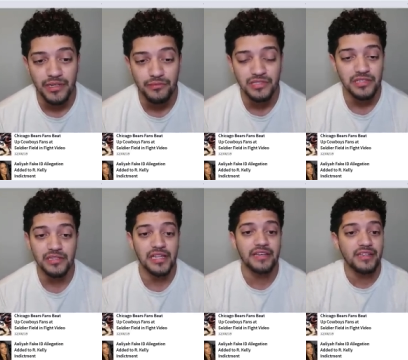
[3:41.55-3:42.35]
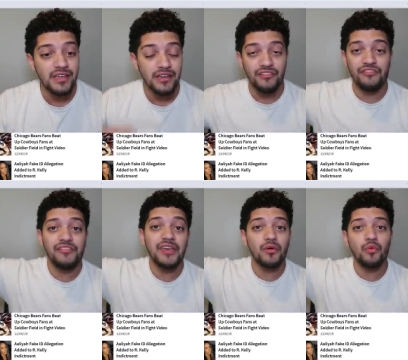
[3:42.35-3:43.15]
And he was literally like
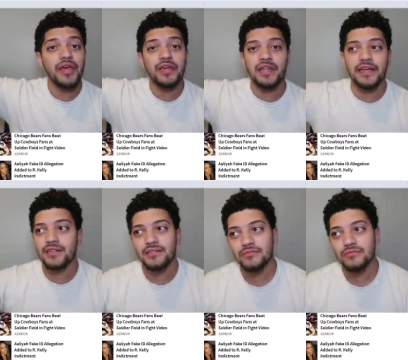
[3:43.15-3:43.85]
feet away. Like,